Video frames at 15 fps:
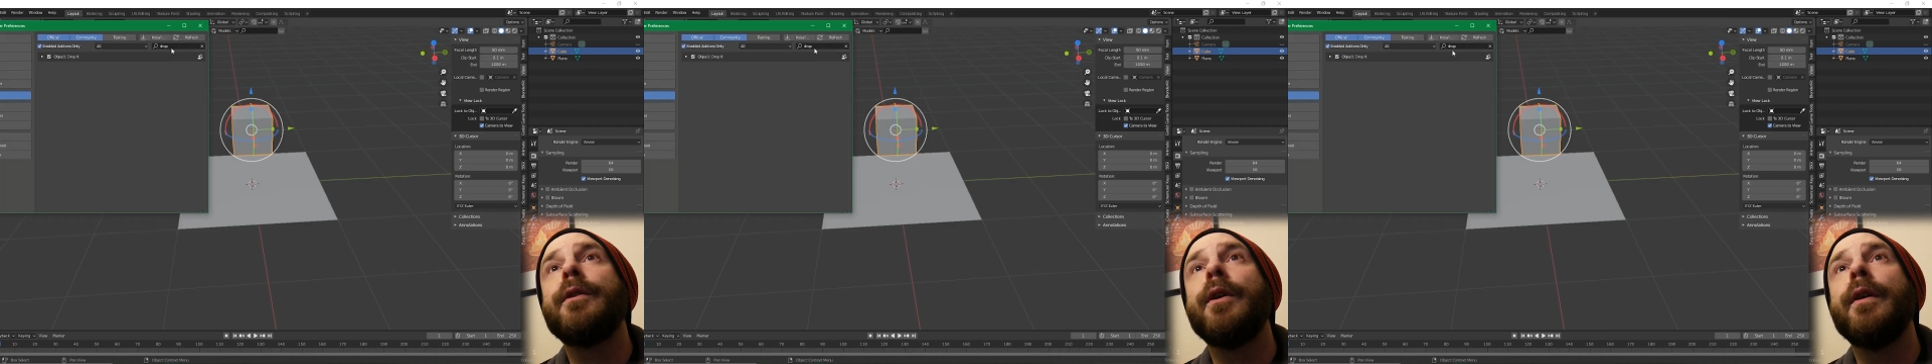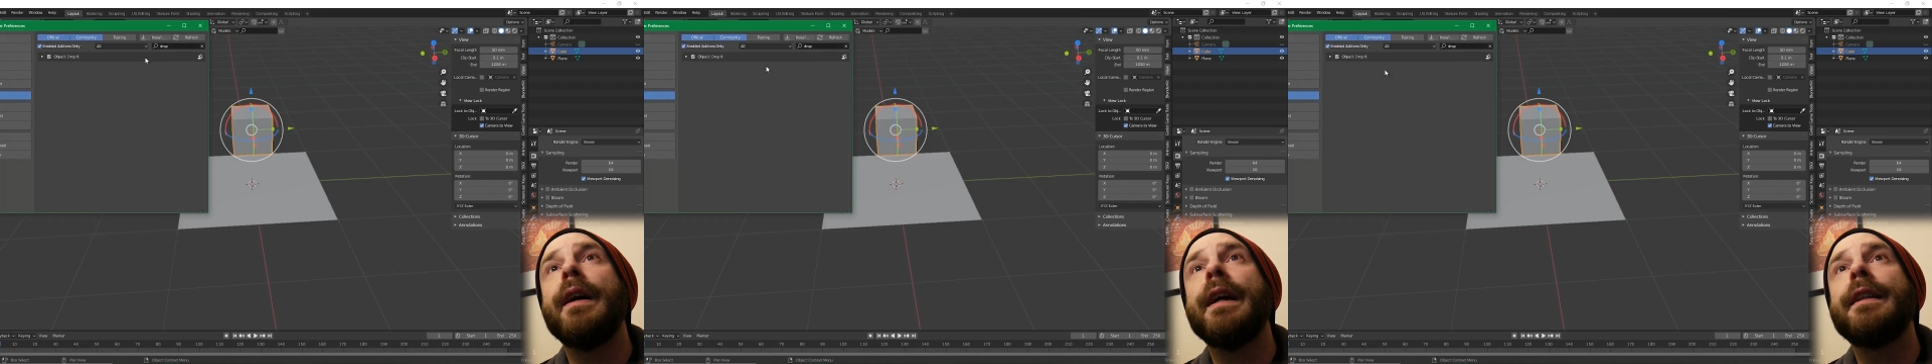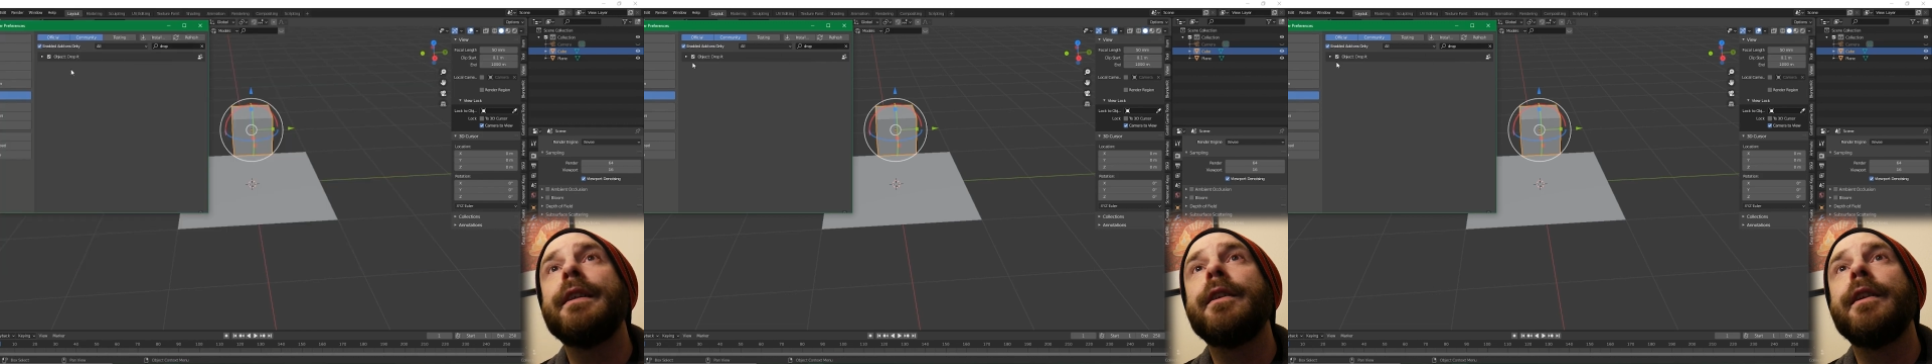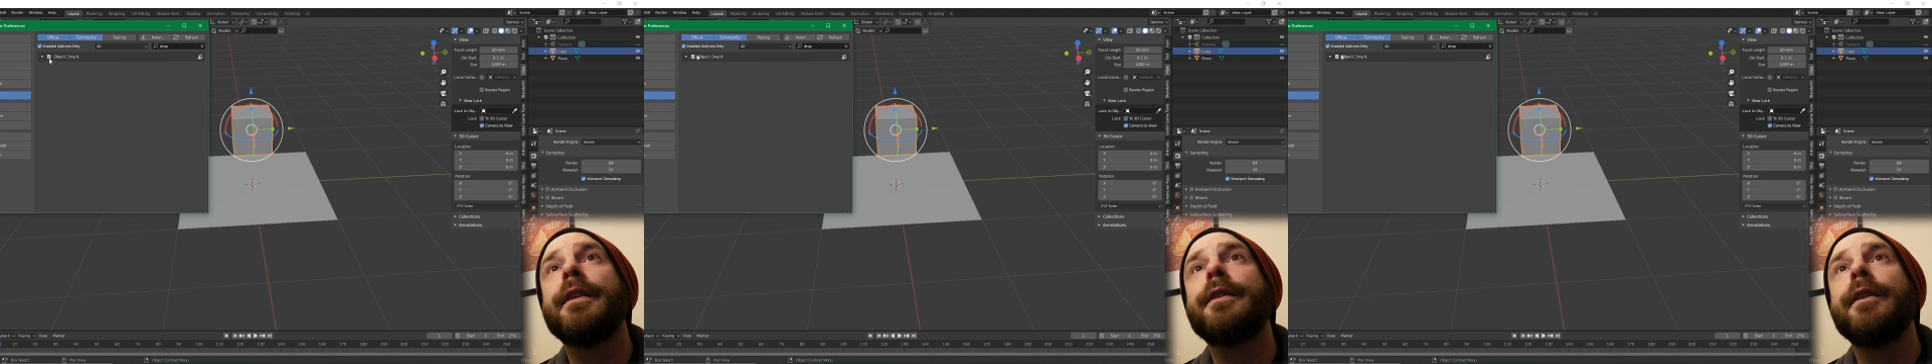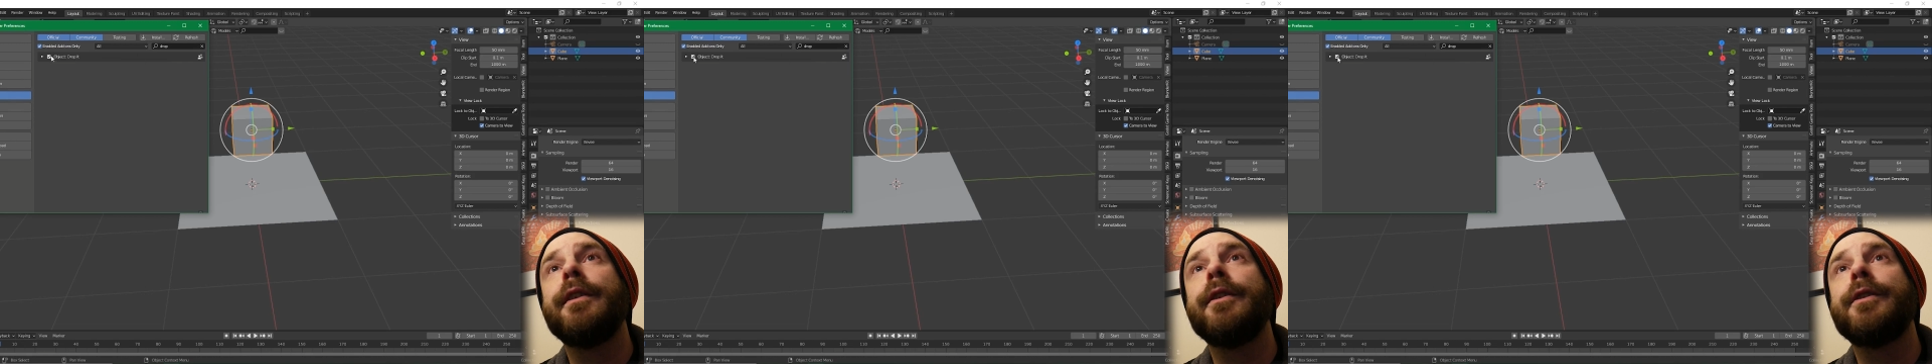Go ahead and
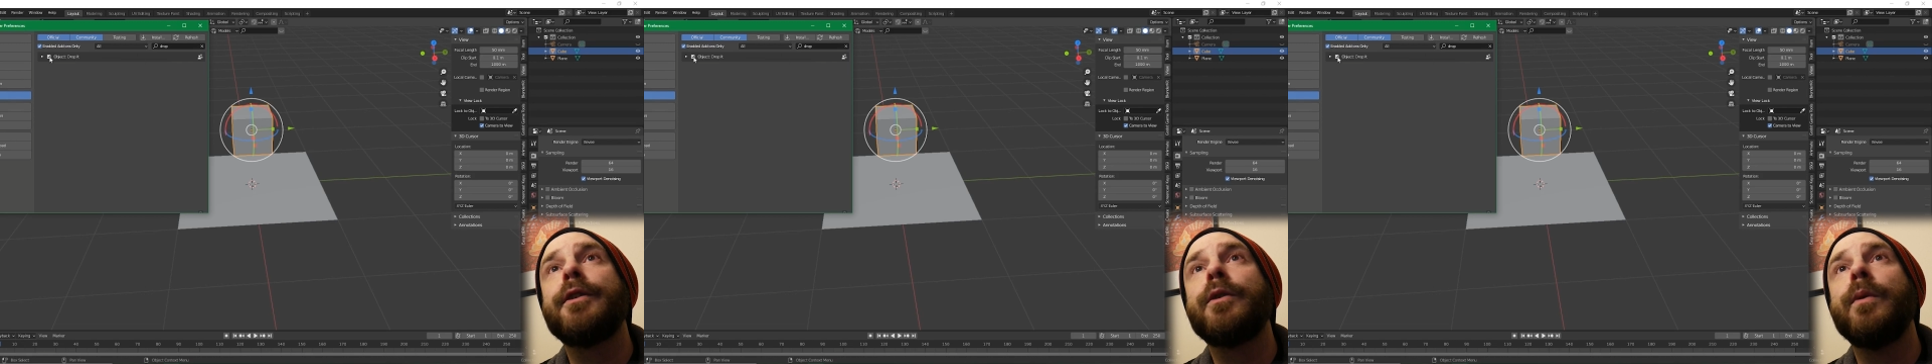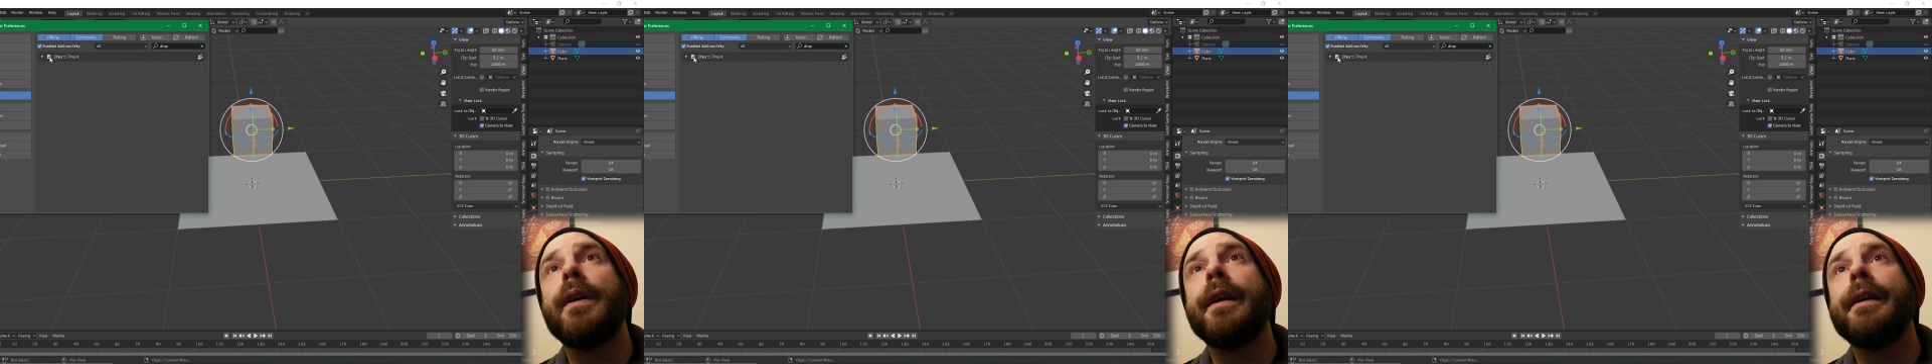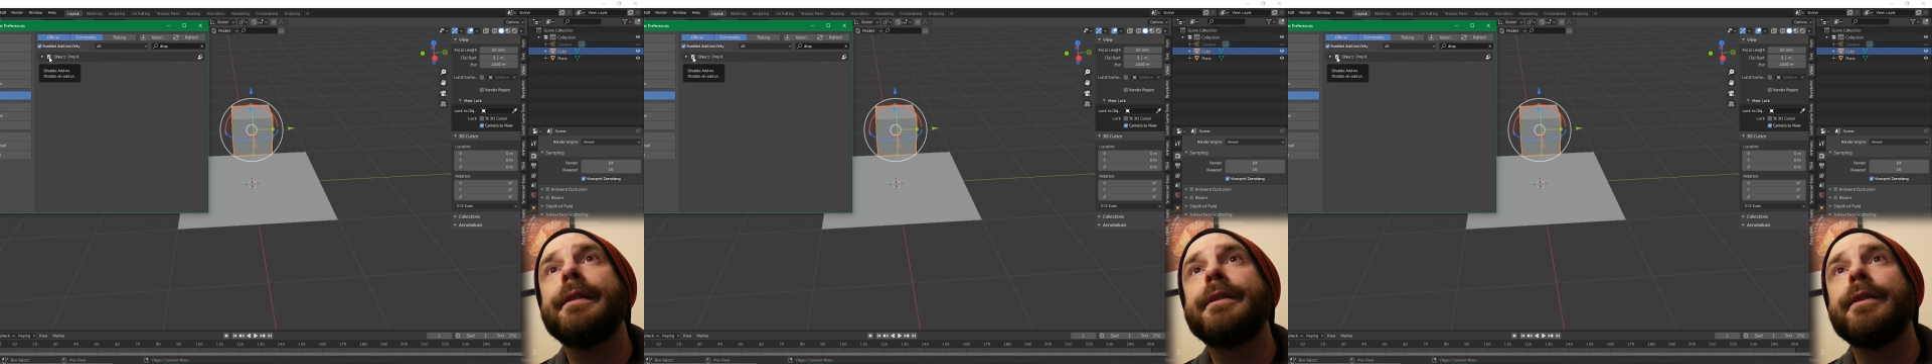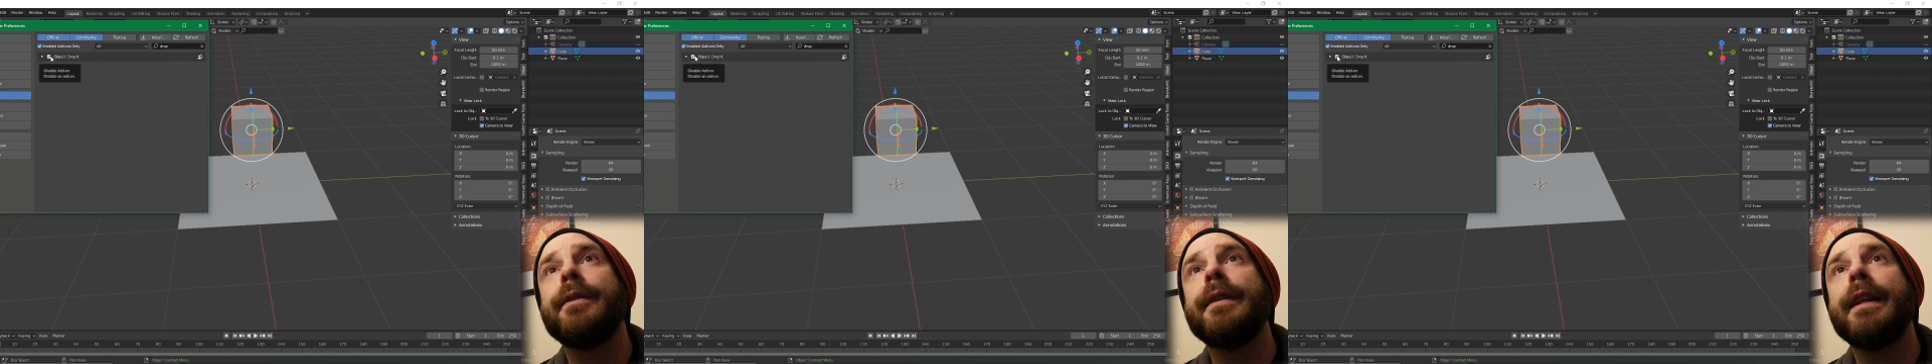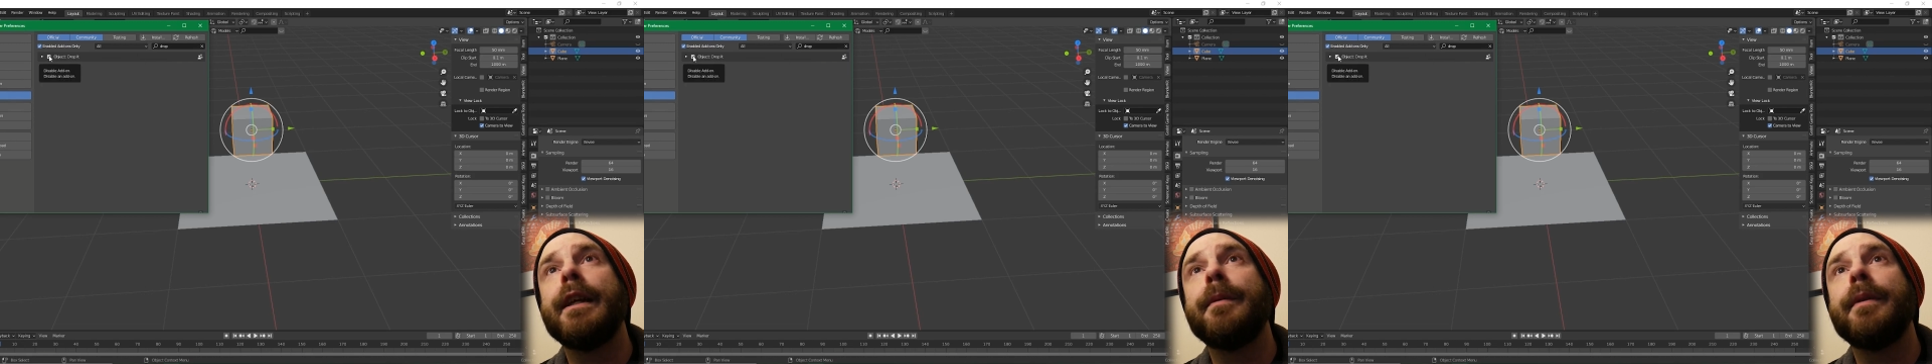click the little square to
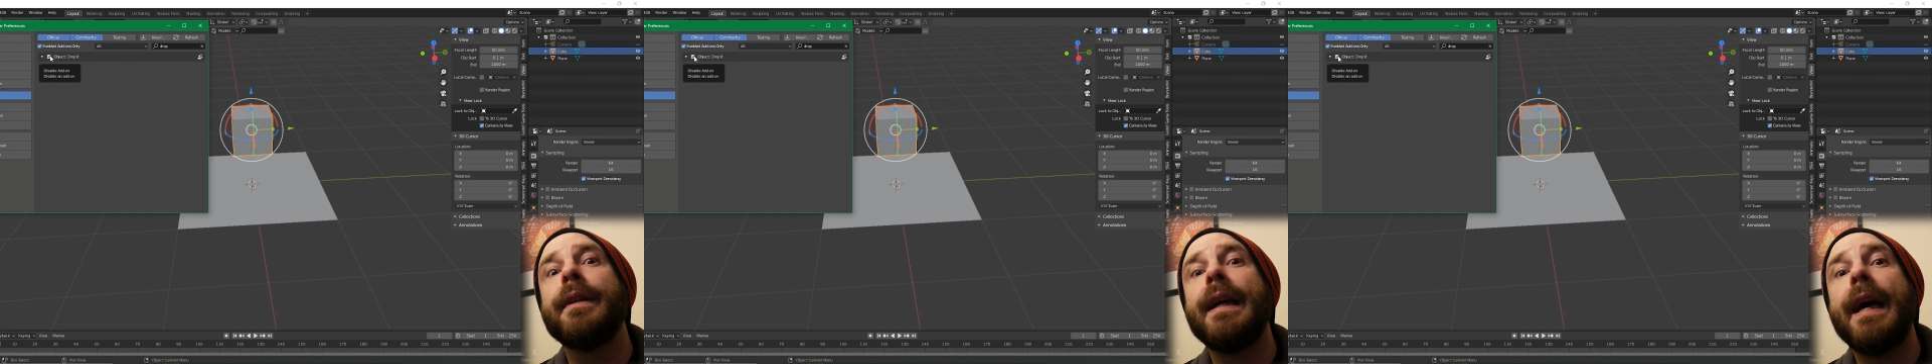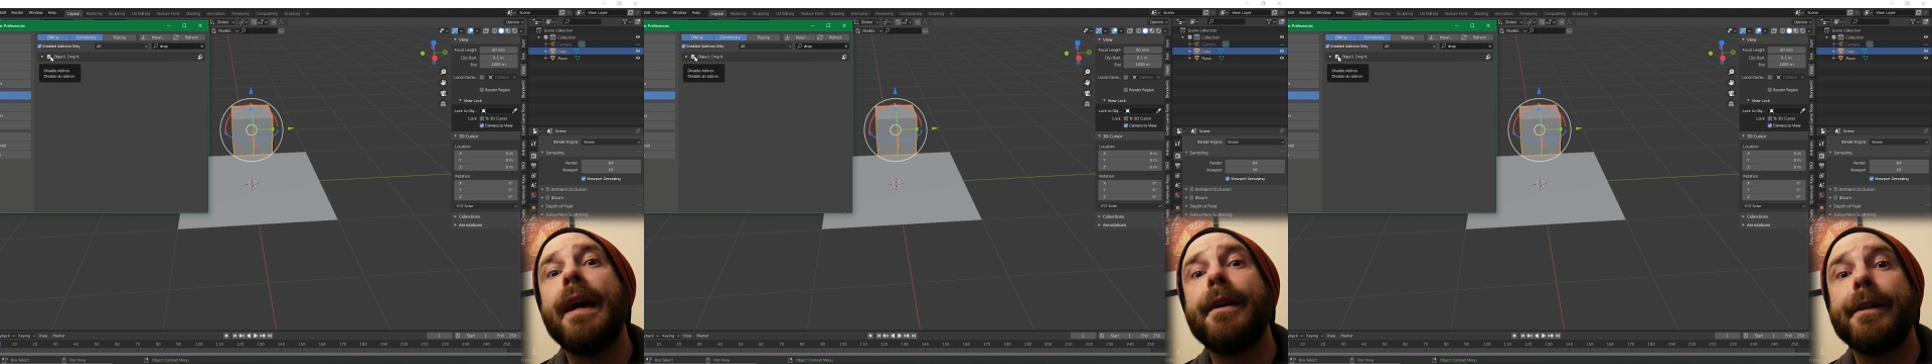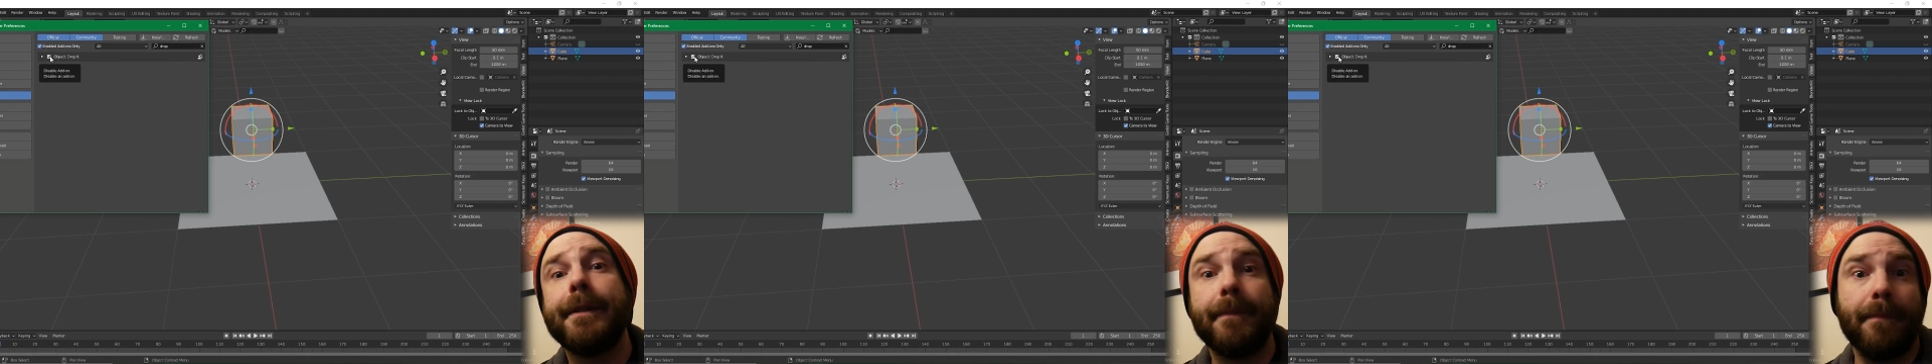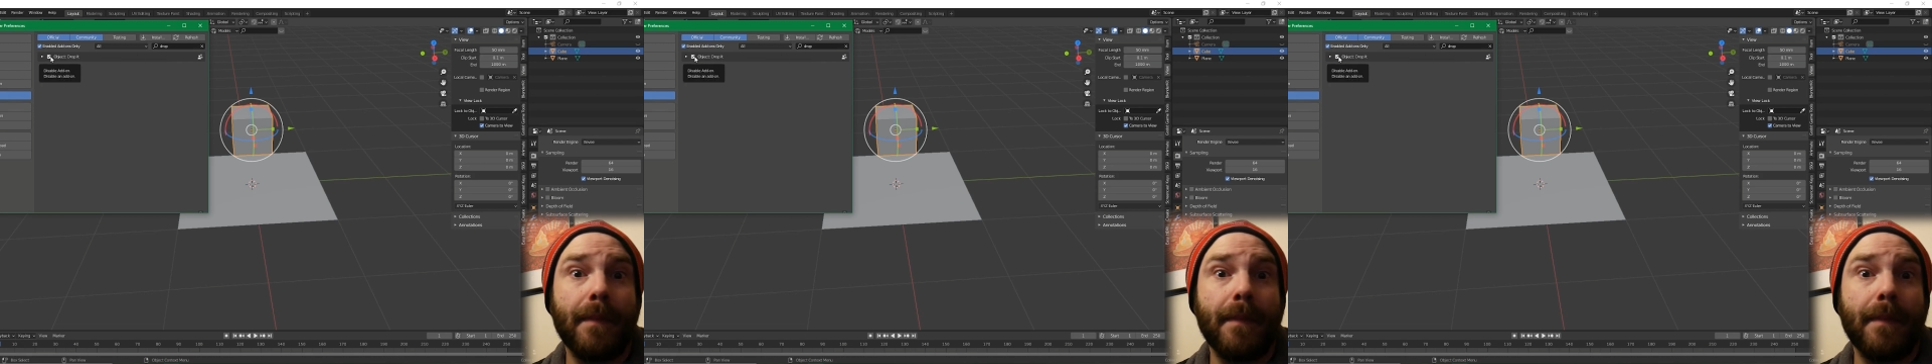enable the add-on.